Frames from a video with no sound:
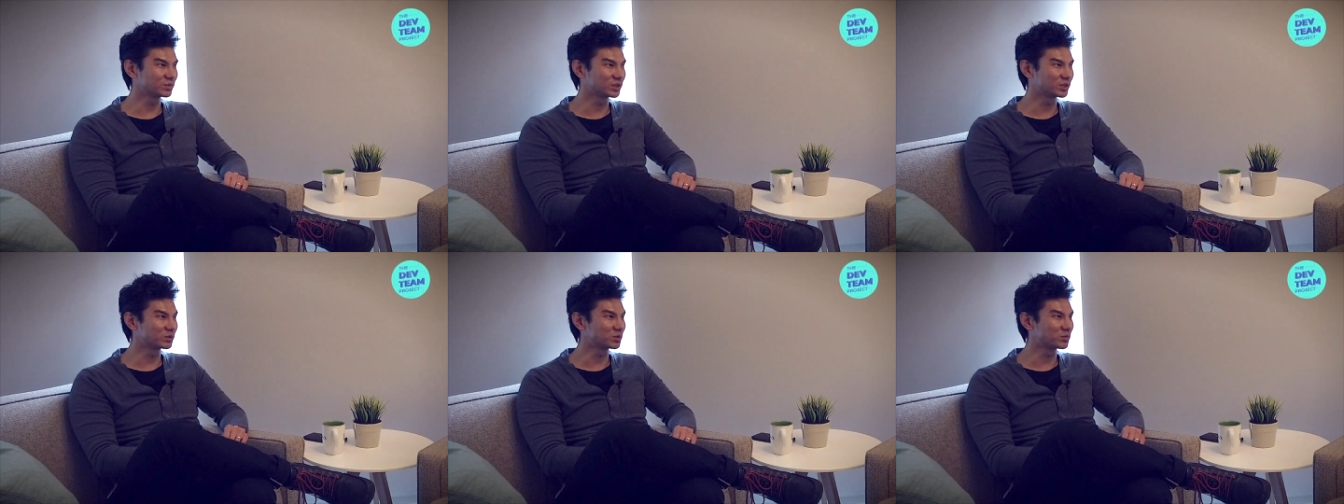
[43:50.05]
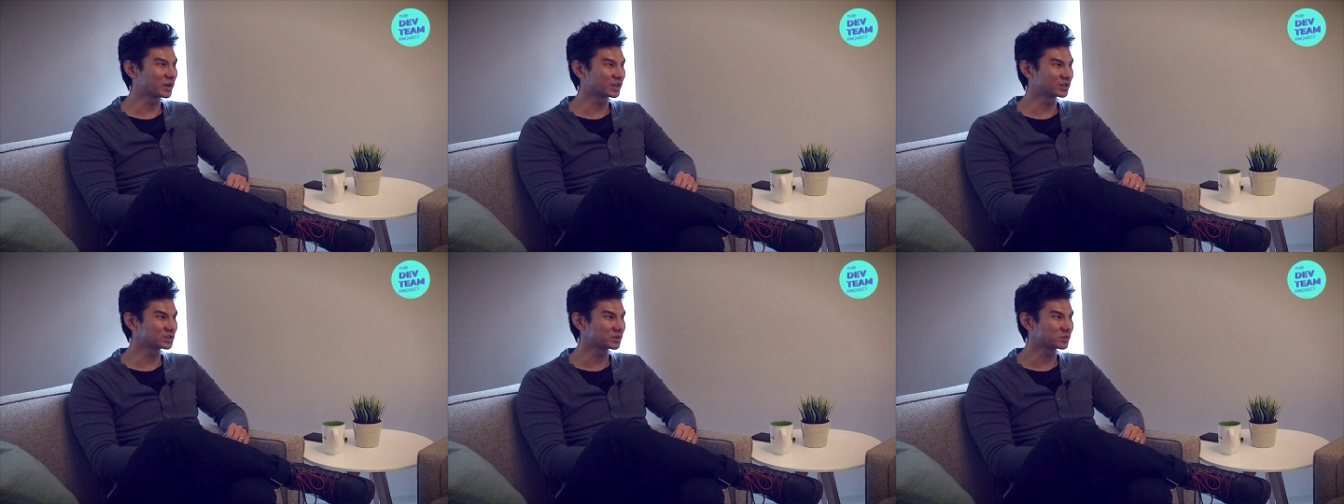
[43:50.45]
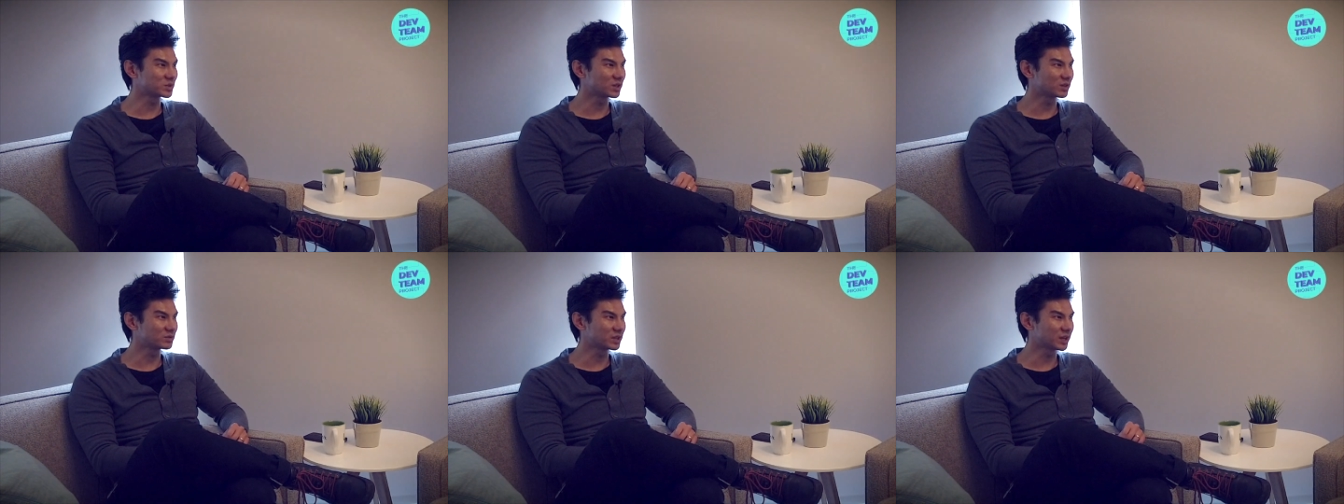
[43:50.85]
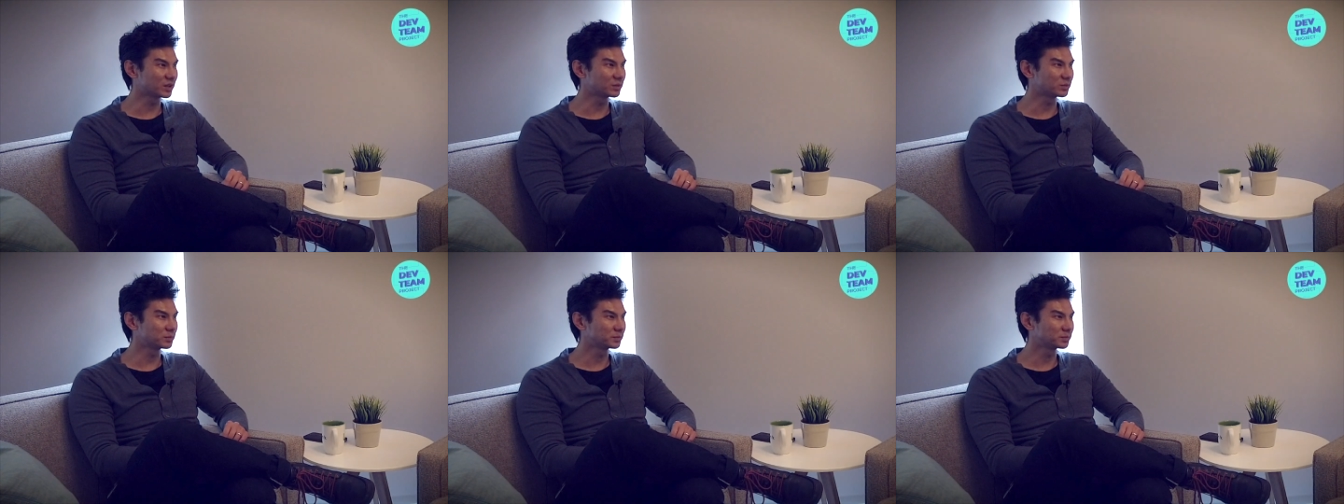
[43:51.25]
to be able to manage themselves
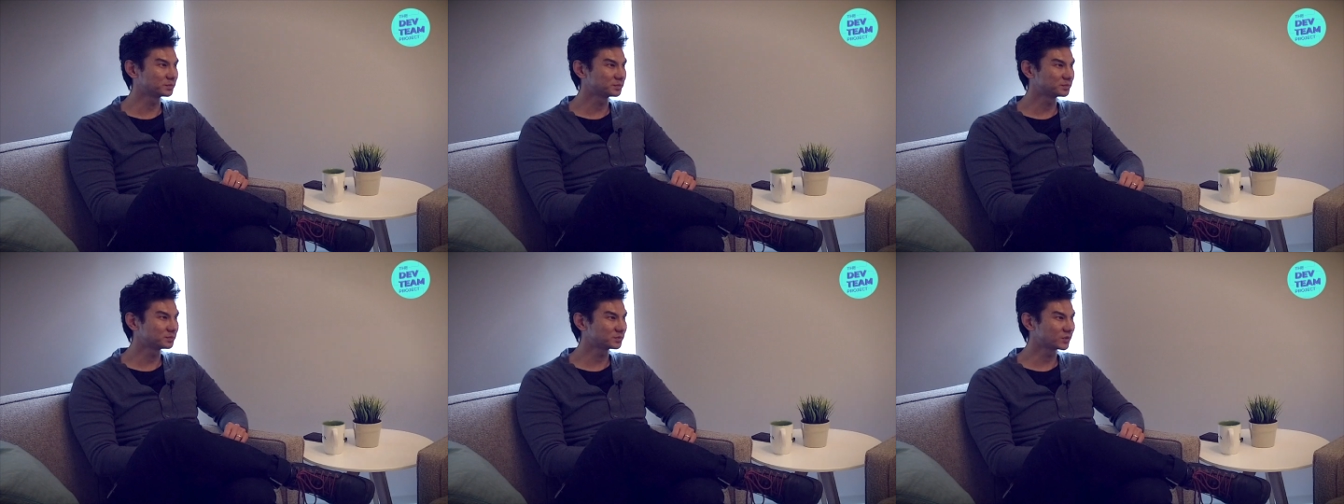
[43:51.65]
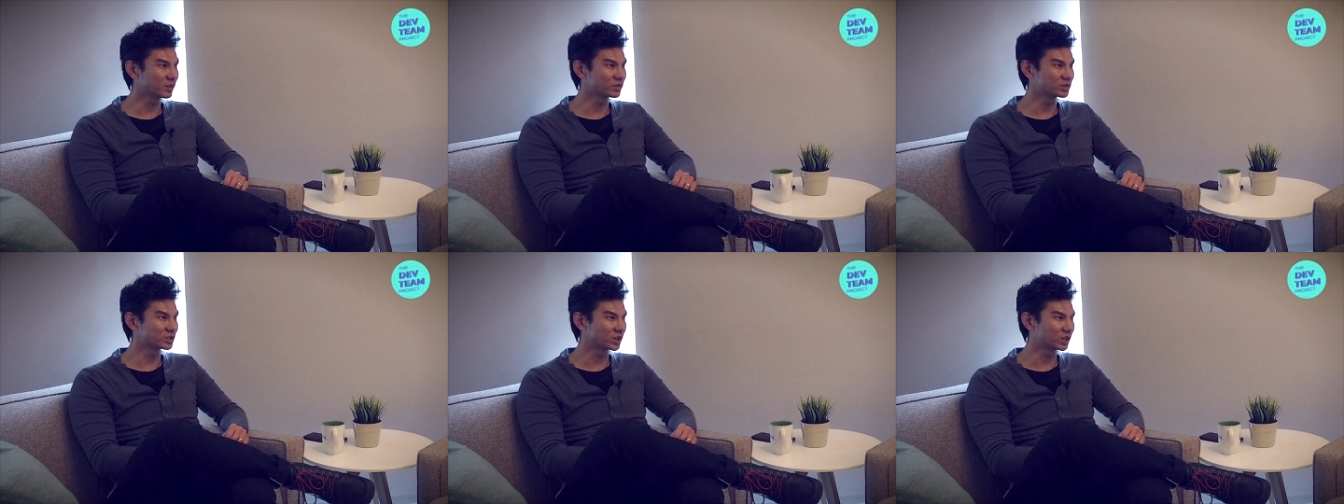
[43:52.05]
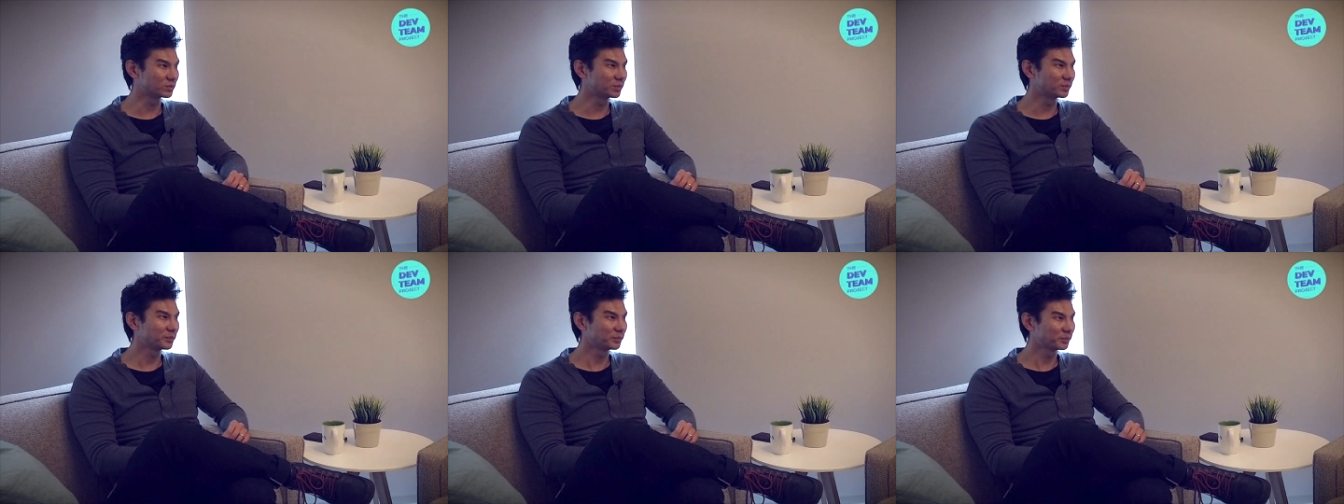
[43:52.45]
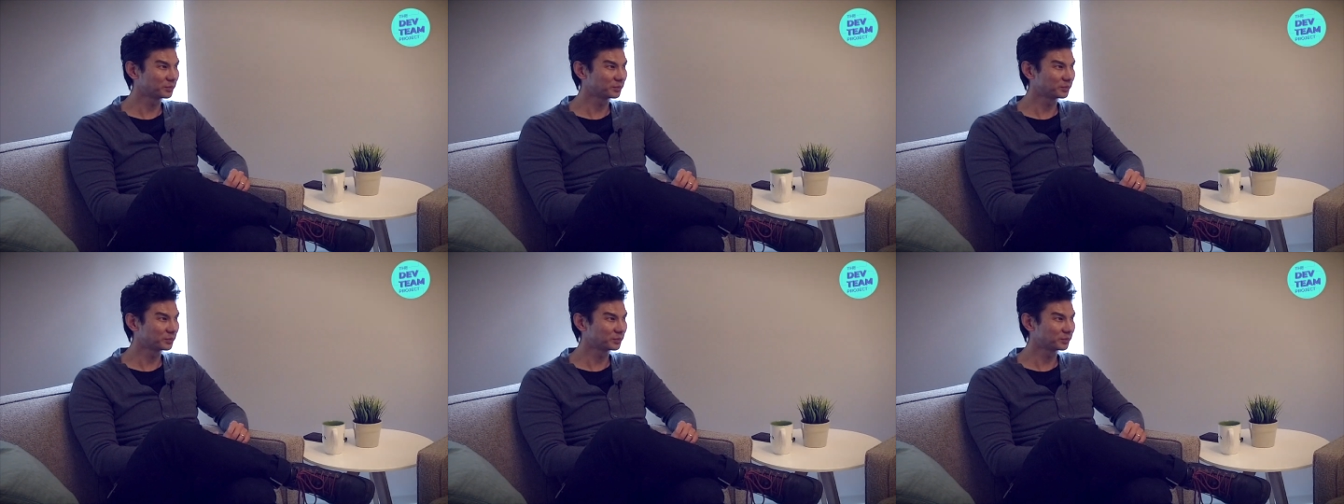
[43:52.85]
out of a job.